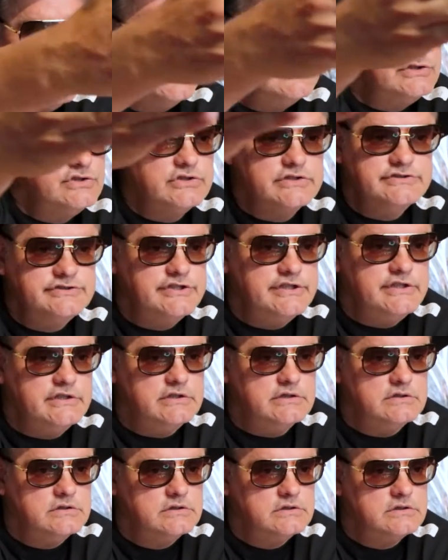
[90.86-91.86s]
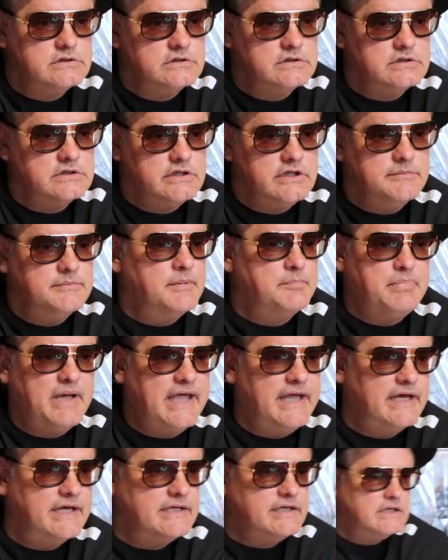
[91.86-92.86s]
as you can see, give him a
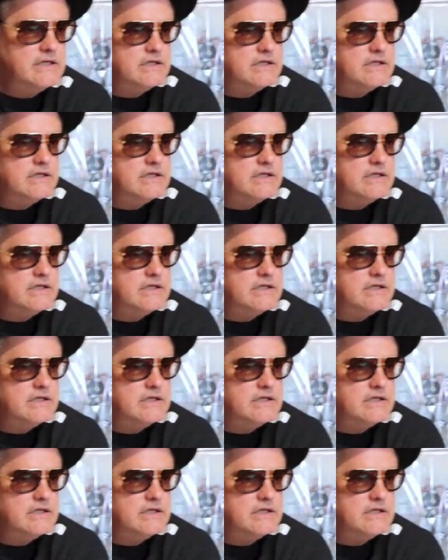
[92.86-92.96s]
pan.